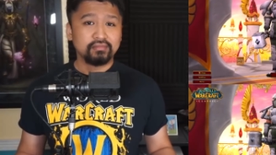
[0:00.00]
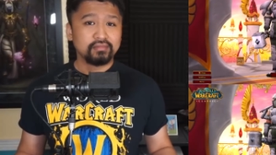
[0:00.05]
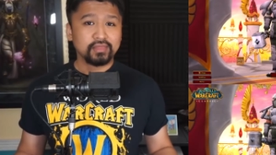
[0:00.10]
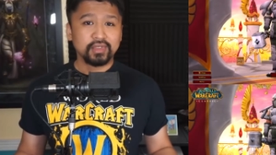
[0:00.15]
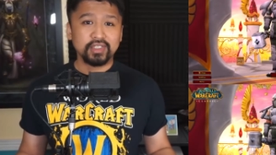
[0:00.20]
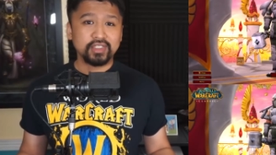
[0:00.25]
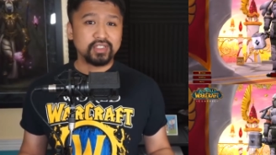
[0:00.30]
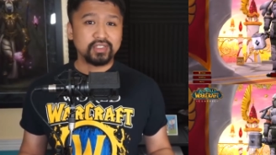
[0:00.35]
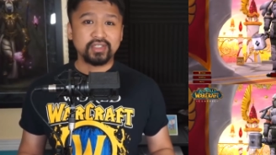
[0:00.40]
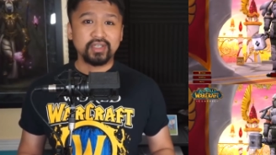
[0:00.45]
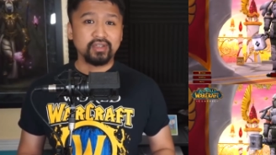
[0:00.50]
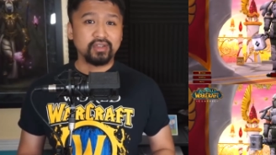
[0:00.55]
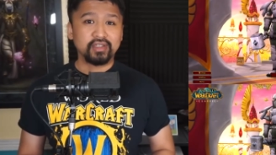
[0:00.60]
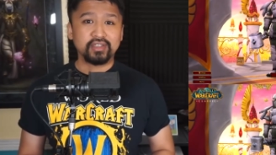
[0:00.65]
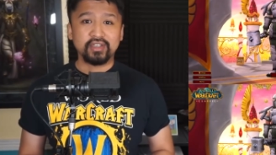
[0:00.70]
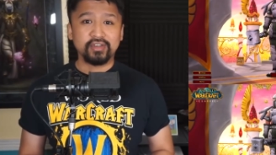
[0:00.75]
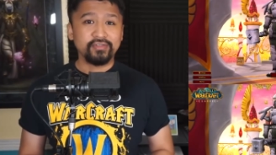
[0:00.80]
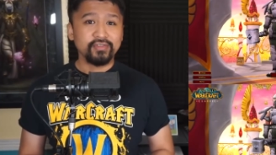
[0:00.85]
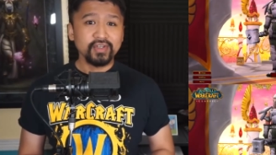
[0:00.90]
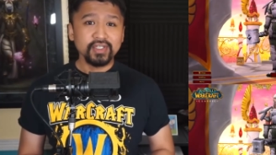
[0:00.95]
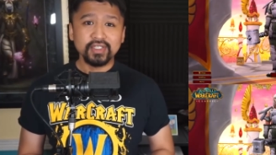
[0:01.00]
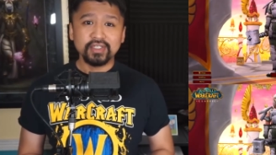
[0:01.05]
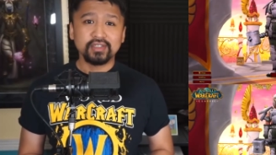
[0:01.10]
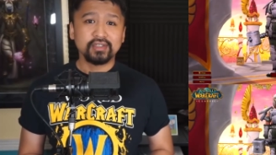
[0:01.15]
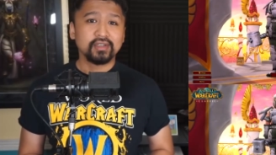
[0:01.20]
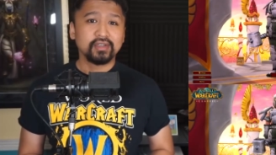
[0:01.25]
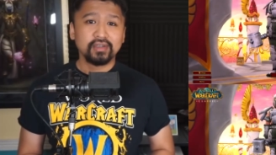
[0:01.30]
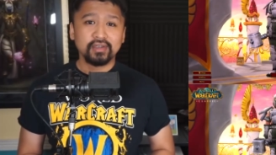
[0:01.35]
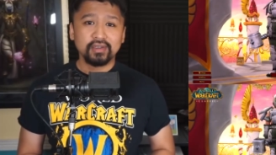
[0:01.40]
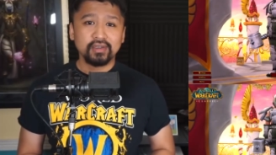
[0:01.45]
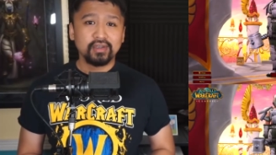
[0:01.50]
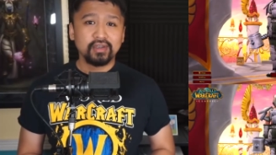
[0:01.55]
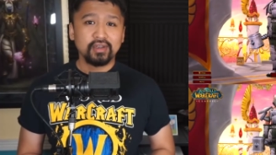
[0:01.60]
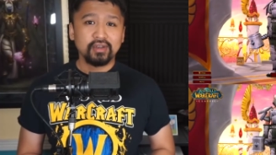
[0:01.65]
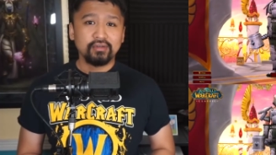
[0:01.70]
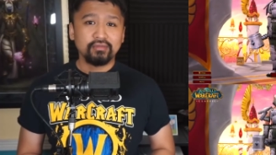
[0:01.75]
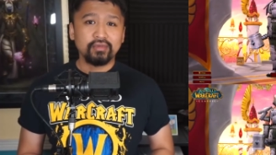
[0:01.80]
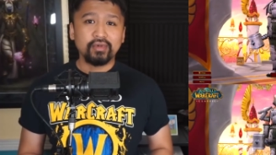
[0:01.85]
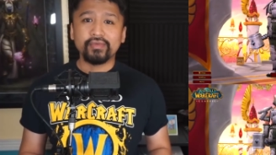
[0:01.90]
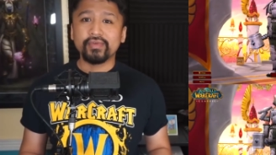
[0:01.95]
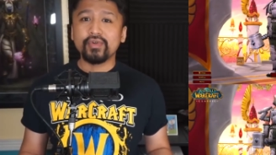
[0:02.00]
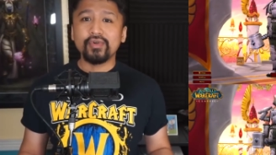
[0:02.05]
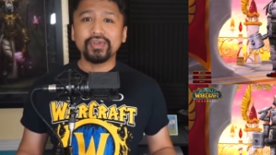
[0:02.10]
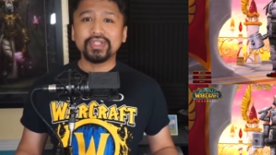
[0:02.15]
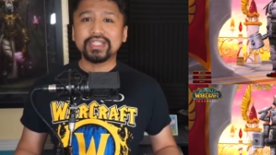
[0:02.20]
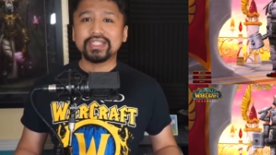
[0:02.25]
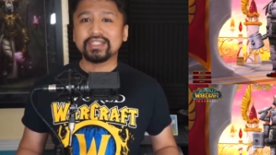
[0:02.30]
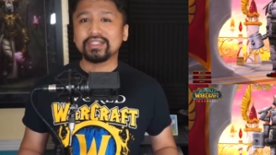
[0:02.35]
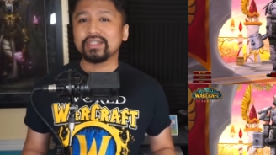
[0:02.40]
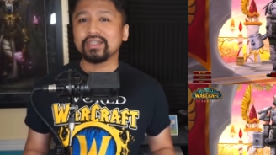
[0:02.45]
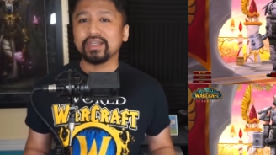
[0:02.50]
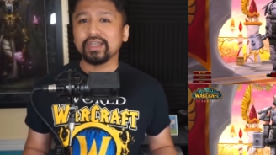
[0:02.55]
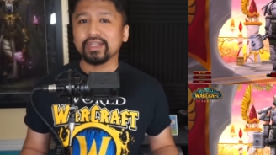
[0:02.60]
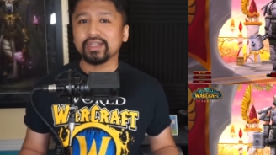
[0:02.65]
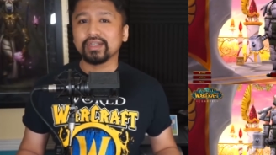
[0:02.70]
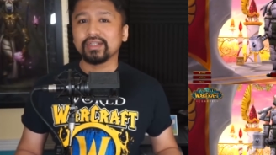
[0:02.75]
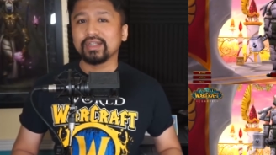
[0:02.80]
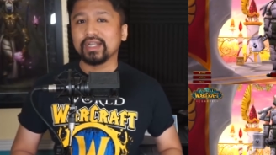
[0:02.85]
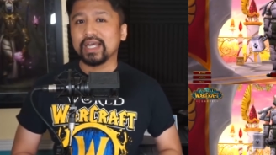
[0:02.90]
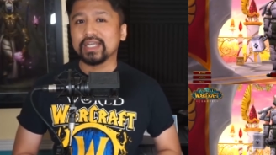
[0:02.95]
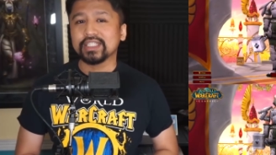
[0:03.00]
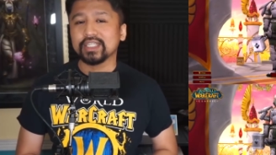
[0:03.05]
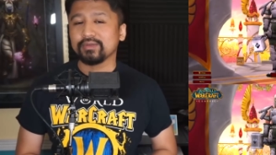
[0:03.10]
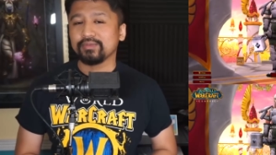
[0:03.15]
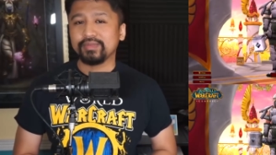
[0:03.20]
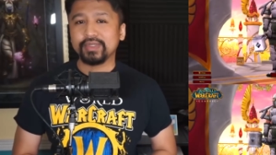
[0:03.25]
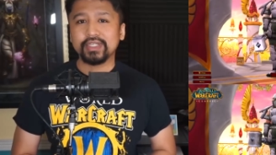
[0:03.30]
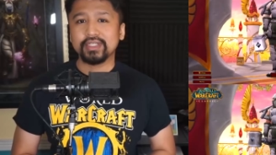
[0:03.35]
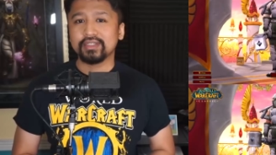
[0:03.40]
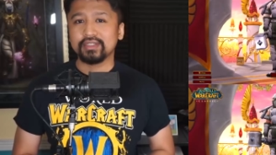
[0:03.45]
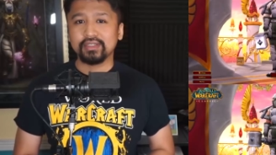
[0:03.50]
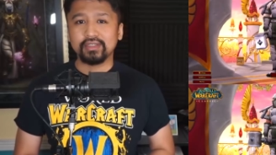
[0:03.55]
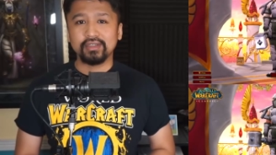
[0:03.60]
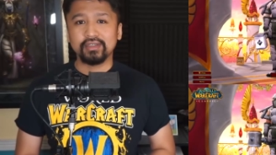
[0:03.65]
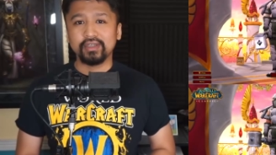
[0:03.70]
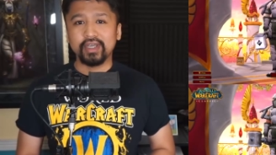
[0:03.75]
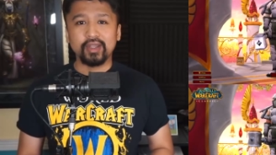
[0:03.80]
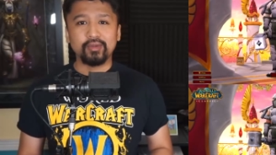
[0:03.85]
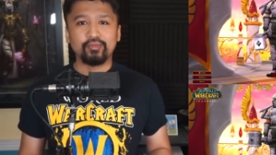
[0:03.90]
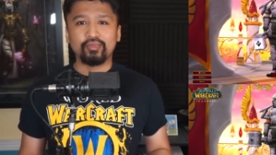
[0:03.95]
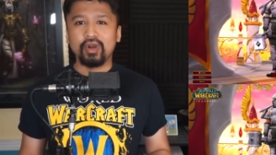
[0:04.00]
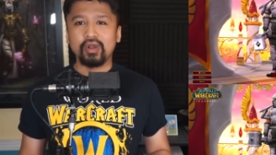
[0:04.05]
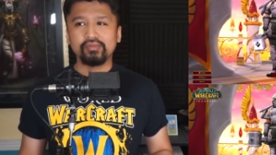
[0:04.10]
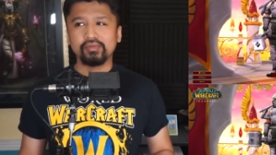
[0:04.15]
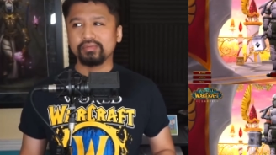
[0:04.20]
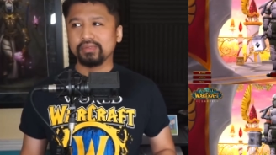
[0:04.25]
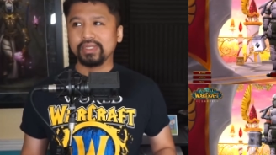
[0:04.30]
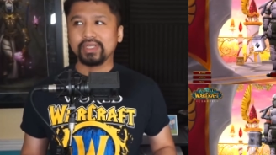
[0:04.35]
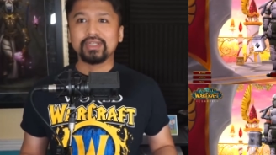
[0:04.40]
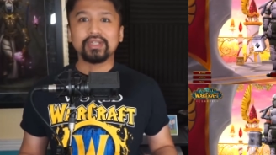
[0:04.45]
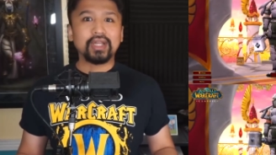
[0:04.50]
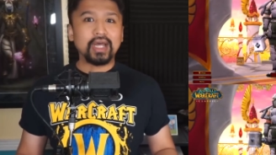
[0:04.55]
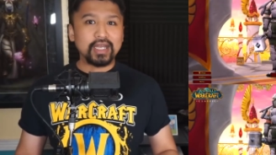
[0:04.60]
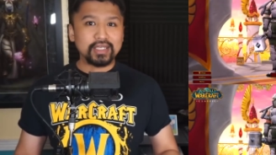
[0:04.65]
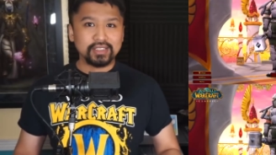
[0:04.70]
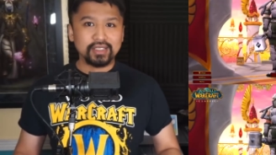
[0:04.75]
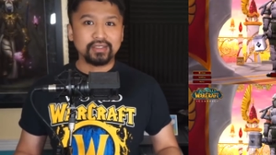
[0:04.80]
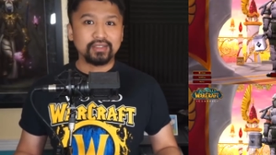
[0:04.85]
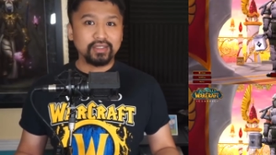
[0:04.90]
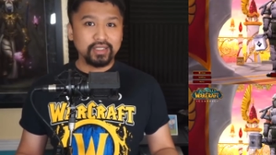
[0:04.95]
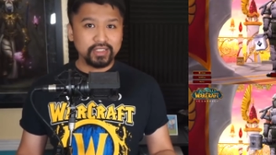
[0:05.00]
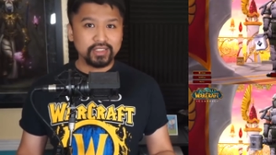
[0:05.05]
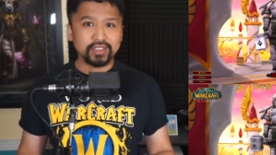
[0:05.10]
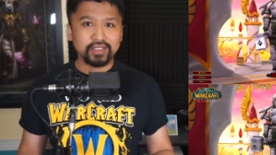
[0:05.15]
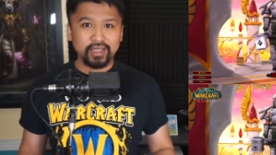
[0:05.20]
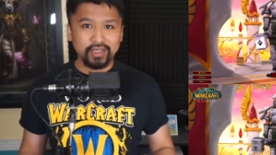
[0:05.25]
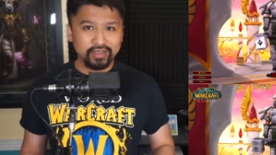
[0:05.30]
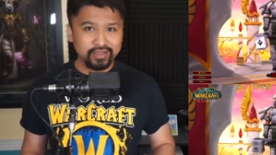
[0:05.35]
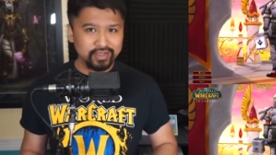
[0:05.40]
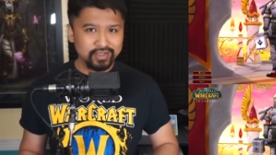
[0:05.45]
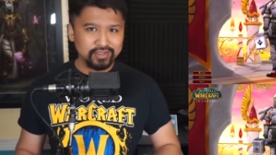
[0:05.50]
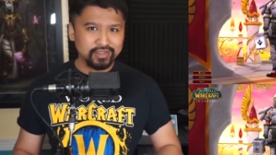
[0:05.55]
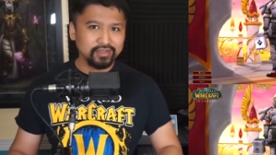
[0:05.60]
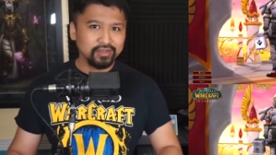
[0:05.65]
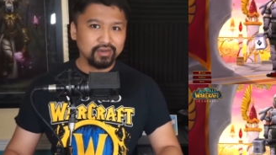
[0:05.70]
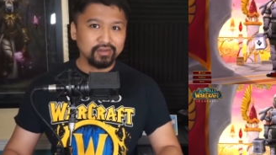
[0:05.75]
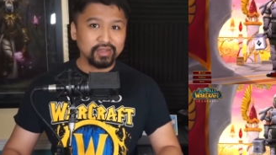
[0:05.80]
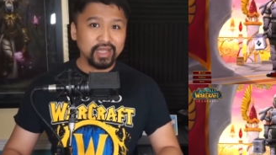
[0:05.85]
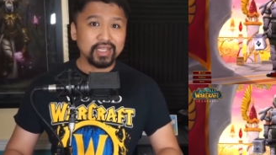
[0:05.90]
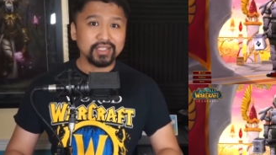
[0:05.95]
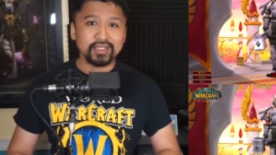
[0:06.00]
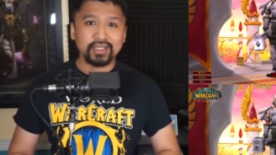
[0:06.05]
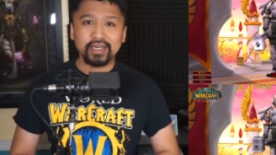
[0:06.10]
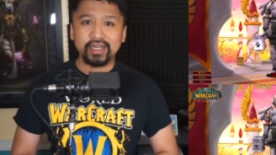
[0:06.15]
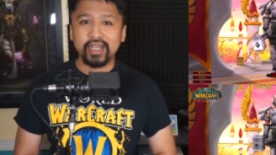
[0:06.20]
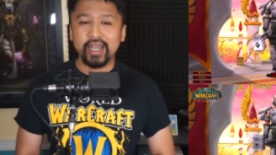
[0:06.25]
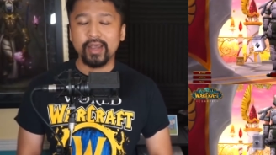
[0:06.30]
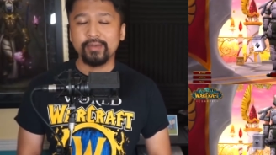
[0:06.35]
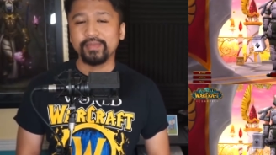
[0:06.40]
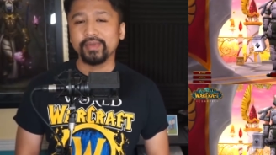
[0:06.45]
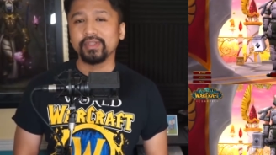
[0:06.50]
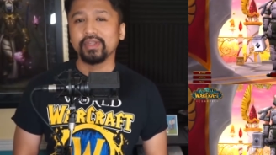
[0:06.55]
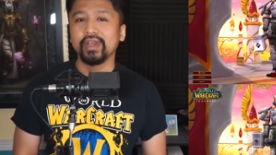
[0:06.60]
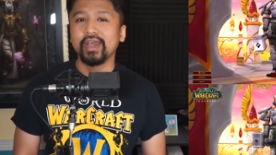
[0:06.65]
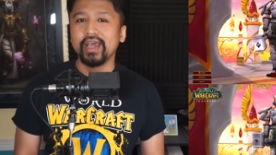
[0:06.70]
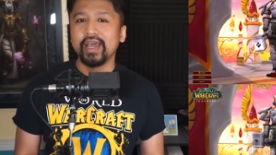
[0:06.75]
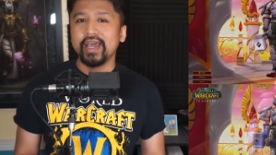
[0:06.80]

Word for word: Could you tell the difference? What we're going to see in Classic BC, and probably Classic Lich King, because you know that's going to happen,